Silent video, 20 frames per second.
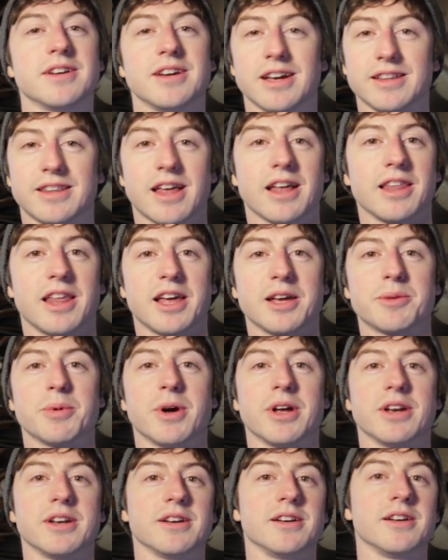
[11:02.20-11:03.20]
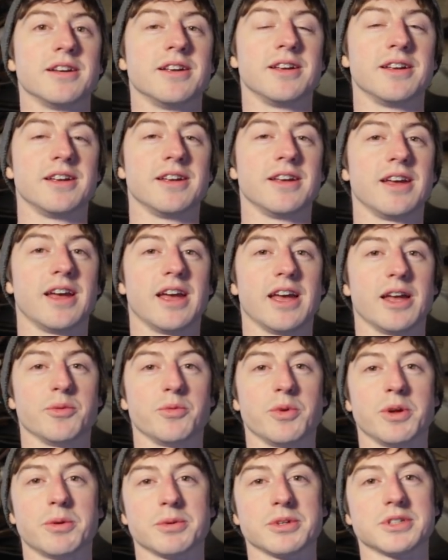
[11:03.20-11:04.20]
hit that like button,
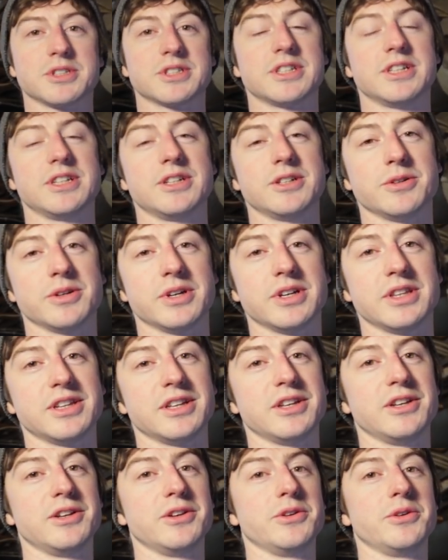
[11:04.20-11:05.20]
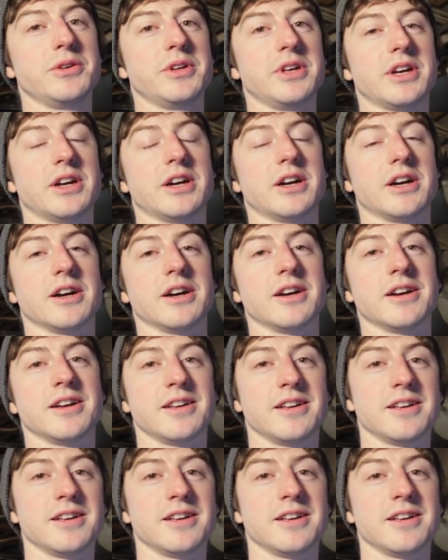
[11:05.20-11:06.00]
and we will see you in the new year.